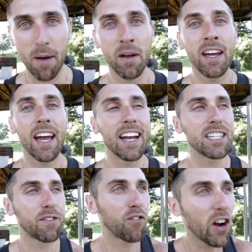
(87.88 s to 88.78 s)
them. And
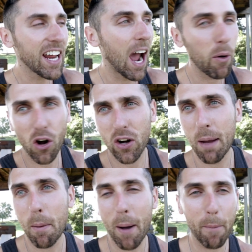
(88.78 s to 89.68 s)
it's funny how it all
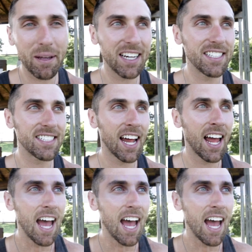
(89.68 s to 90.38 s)
came about because